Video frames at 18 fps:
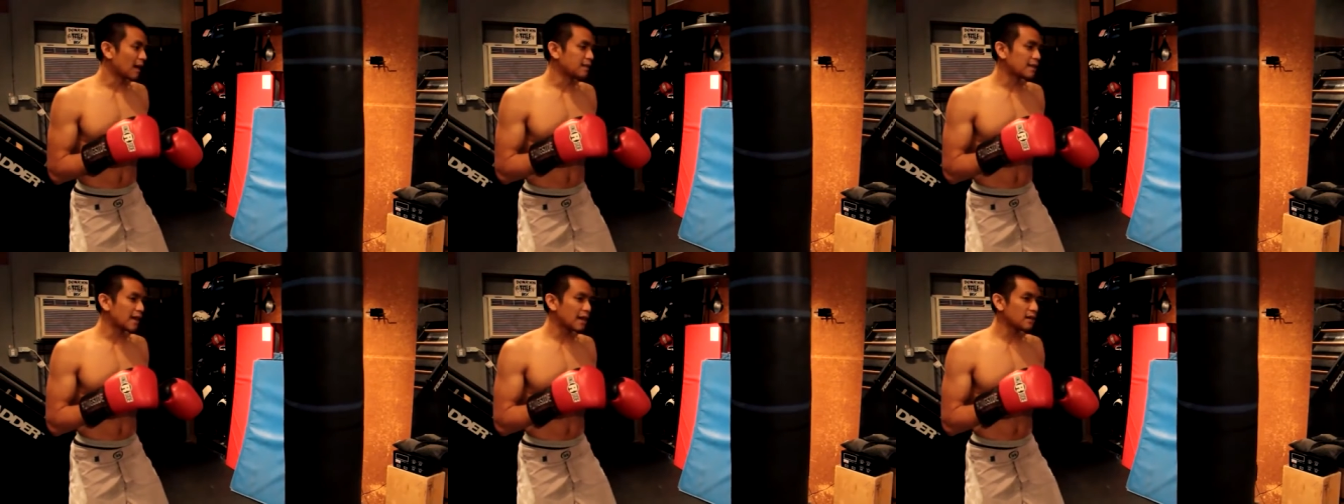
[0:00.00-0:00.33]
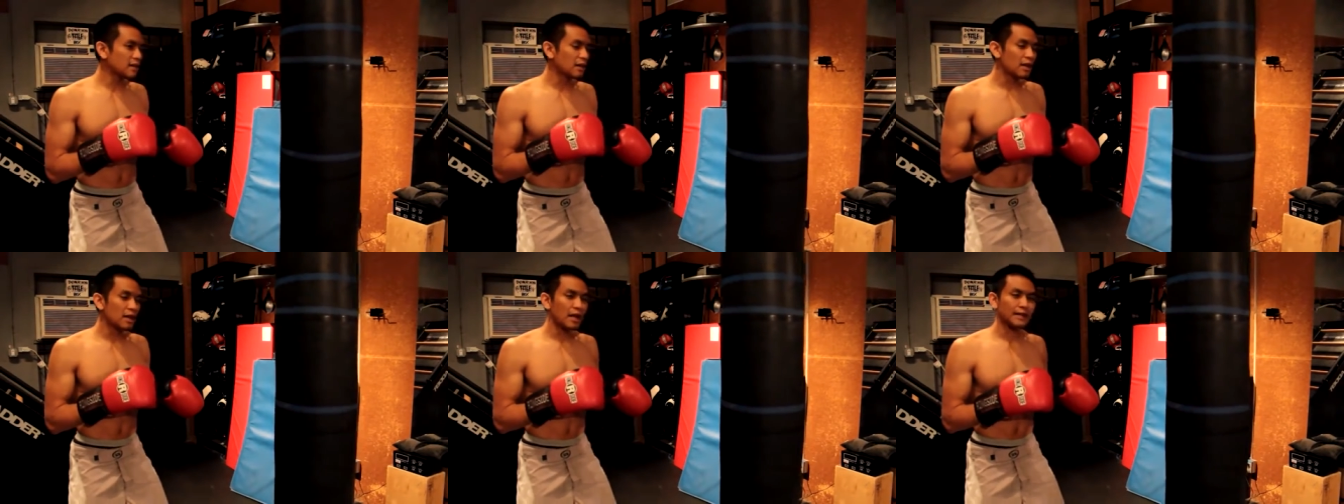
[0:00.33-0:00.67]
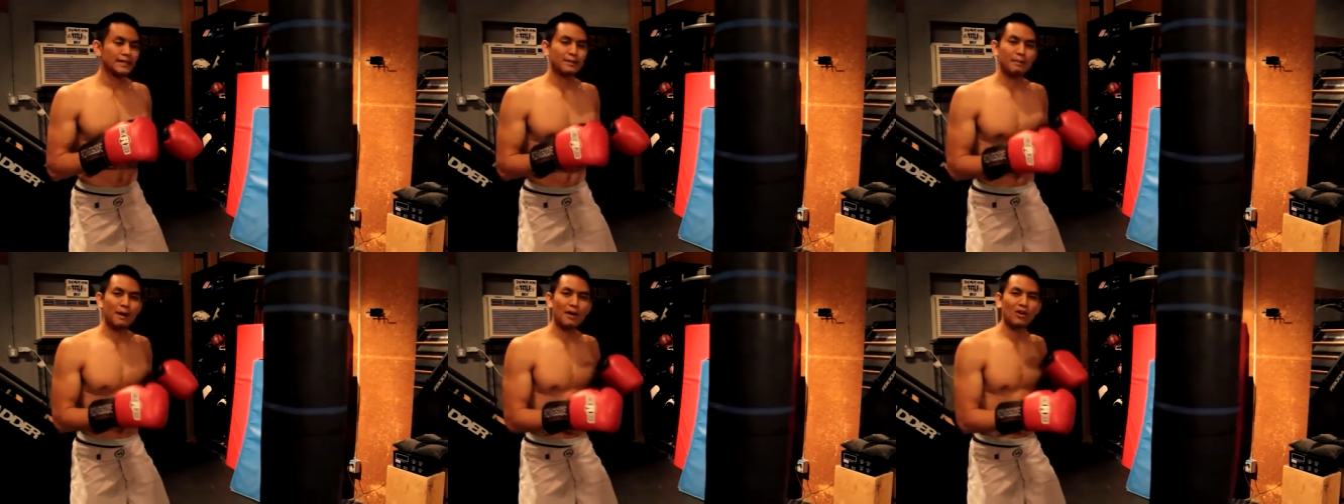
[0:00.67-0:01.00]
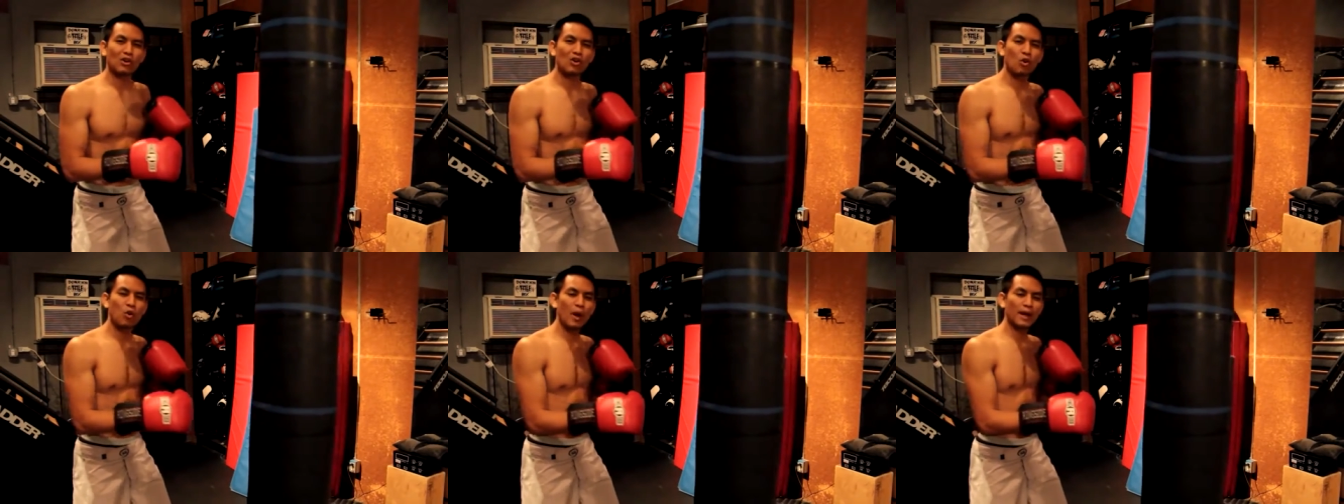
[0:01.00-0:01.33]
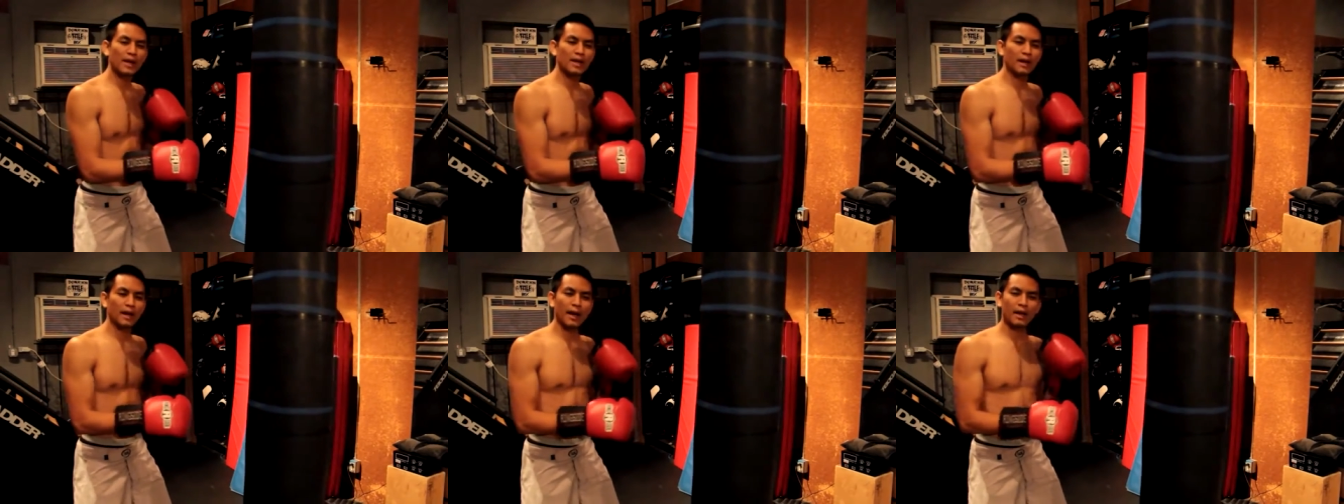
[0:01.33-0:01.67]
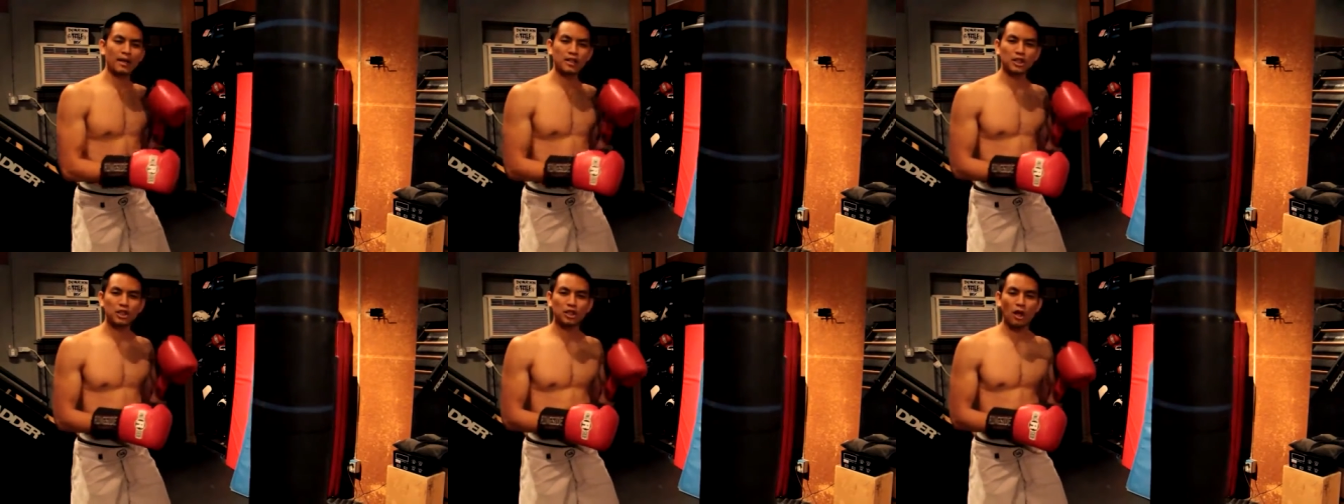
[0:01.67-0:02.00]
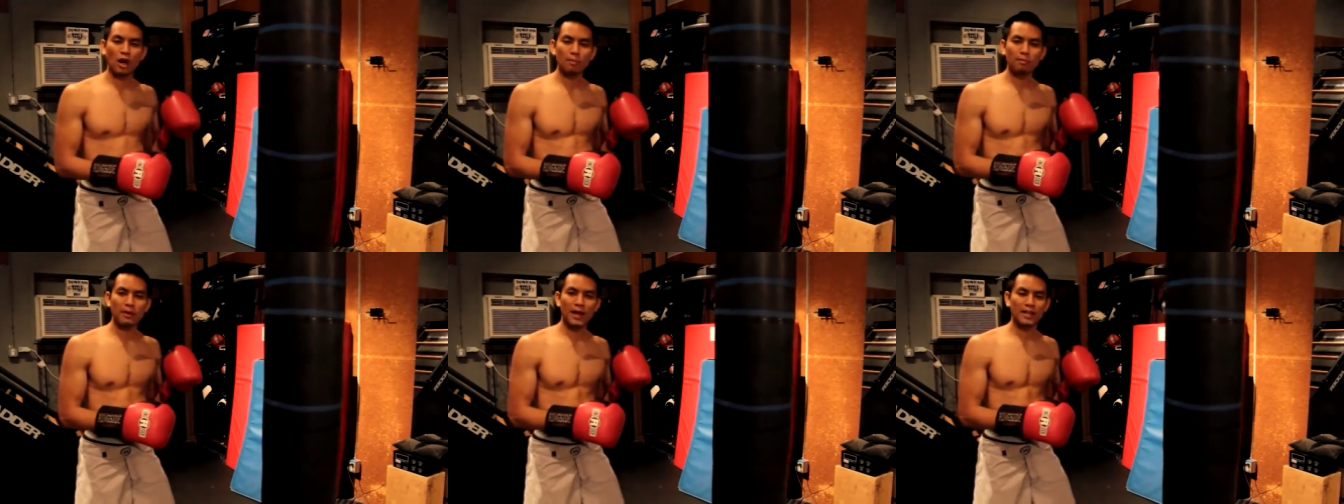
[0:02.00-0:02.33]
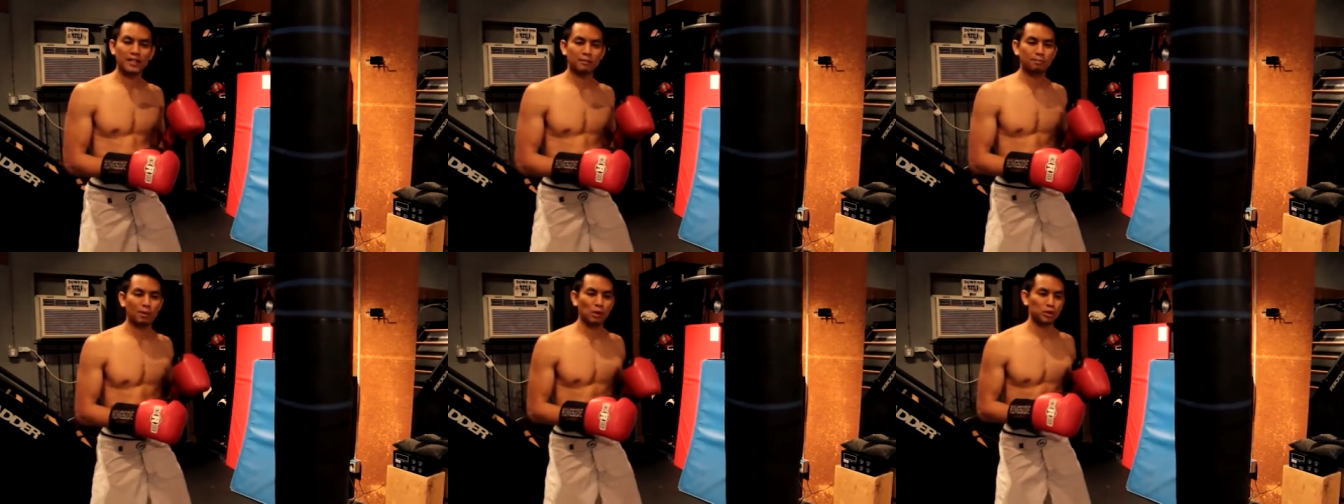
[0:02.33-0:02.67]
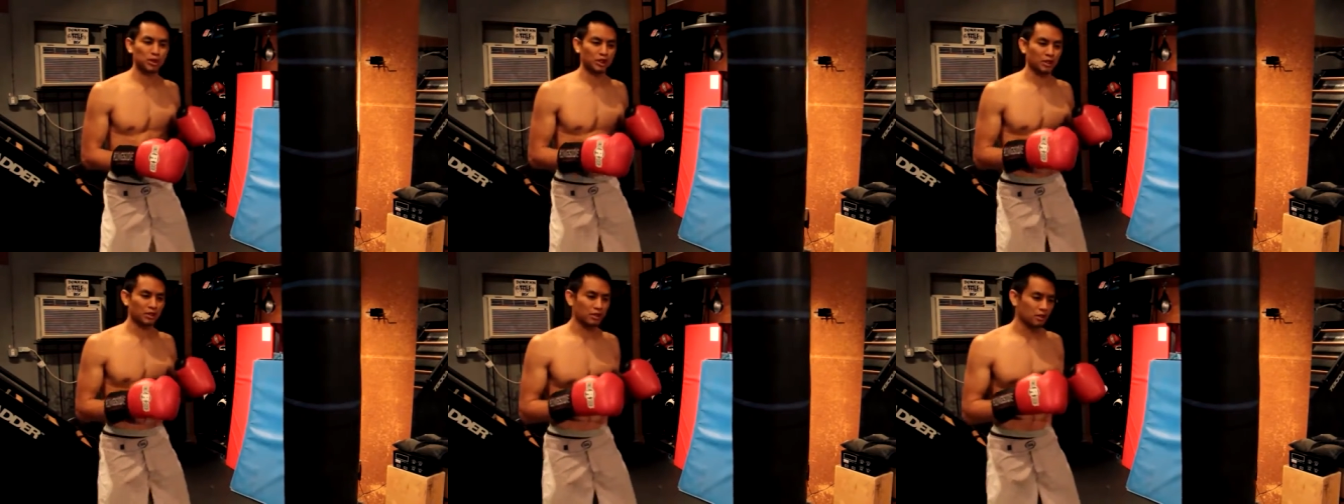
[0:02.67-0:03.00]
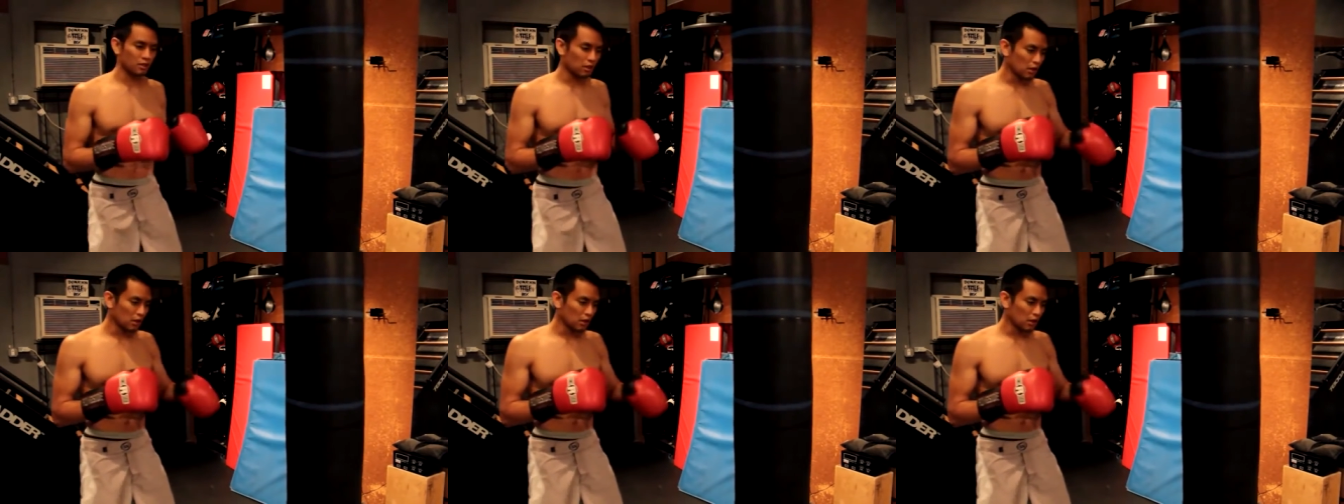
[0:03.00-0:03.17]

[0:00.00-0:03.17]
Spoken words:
and then it's about a quick and a sharp explosion.